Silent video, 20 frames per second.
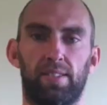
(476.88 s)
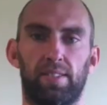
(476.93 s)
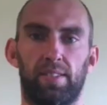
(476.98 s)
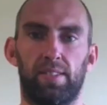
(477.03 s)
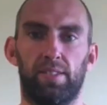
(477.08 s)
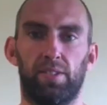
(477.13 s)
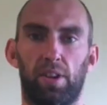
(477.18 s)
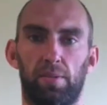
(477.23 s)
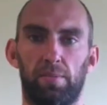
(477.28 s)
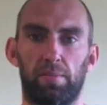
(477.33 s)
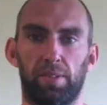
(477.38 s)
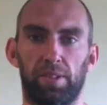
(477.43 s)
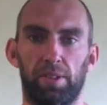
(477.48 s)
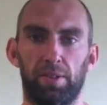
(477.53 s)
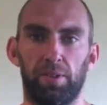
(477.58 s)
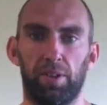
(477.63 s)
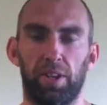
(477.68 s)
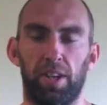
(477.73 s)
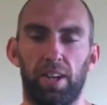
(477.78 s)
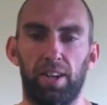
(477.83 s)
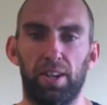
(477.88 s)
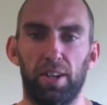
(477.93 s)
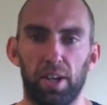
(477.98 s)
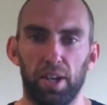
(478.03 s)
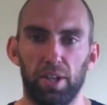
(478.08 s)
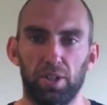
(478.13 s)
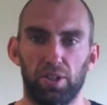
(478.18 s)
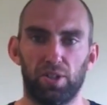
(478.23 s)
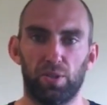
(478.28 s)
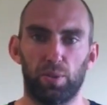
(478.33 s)
It's John Muldoon here,
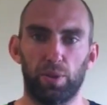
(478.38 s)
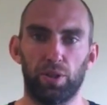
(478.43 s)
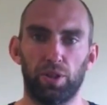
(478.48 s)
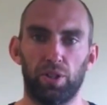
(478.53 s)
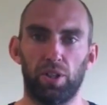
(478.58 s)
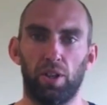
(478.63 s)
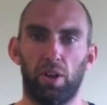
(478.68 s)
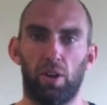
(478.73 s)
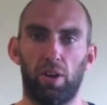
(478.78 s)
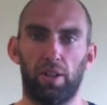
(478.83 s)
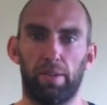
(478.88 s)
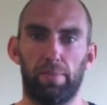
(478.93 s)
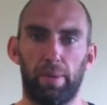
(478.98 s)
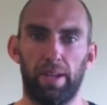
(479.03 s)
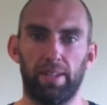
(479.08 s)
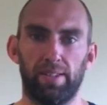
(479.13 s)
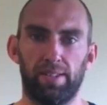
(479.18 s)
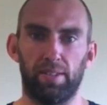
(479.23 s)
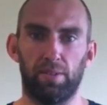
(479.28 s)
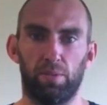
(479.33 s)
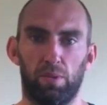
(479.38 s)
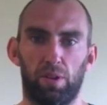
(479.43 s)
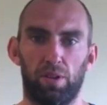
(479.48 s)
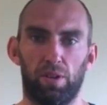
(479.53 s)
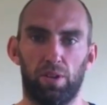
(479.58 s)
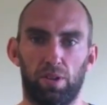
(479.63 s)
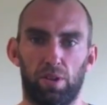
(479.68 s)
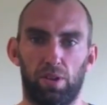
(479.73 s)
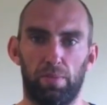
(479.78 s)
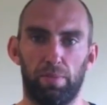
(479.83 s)
just wishing you all the best in the
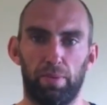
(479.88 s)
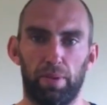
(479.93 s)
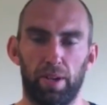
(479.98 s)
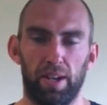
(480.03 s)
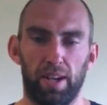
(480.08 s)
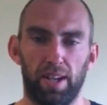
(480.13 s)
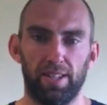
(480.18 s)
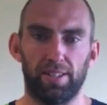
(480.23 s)
World Cup.